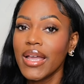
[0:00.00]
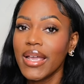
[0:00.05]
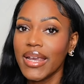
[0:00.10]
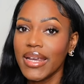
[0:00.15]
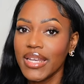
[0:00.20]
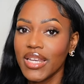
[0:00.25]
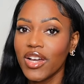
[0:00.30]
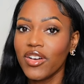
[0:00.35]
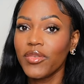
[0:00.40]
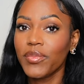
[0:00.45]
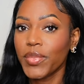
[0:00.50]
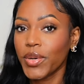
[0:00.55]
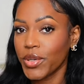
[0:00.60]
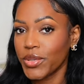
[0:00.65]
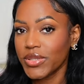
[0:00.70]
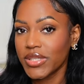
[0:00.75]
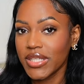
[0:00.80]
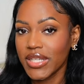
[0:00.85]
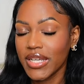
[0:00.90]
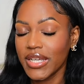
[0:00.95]
enough
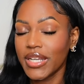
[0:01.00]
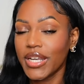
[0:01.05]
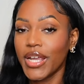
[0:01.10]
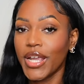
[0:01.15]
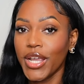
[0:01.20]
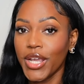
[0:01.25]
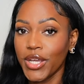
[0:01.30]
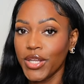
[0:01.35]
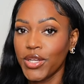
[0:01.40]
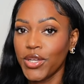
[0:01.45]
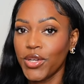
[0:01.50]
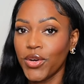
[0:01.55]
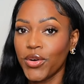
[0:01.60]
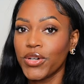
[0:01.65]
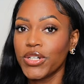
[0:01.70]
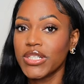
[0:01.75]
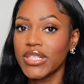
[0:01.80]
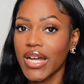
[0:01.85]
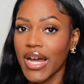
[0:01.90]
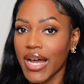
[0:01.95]
protein in
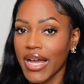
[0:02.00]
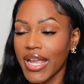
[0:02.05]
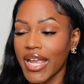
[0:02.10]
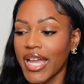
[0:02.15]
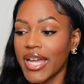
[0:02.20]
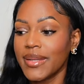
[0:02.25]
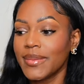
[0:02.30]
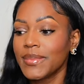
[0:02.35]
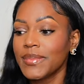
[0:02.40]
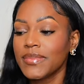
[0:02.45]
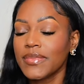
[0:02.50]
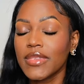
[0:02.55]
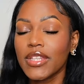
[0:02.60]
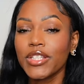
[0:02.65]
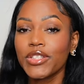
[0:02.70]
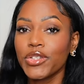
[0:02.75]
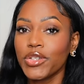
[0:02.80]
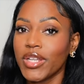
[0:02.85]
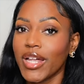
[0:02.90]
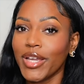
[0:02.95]
your diet
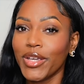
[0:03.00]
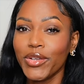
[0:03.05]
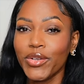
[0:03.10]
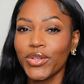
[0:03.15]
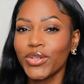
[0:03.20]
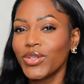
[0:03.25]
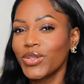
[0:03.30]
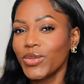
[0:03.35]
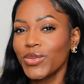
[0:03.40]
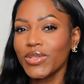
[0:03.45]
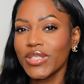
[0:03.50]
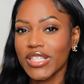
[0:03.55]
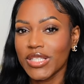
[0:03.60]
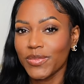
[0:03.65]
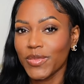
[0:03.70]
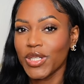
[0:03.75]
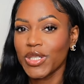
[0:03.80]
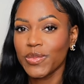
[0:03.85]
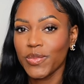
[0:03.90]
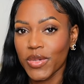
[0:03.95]
so that you don't lose as
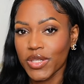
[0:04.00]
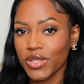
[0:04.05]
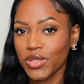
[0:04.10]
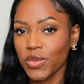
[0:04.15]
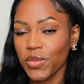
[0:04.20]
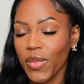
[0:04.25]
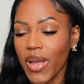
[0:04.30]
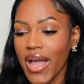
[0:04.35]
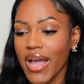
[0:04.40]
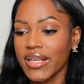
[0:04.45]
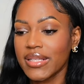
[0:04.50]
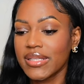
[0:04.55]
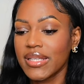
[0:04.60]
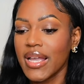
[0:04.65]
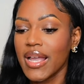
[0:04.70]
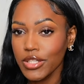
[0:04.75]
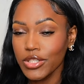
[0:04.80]
much muscle mass.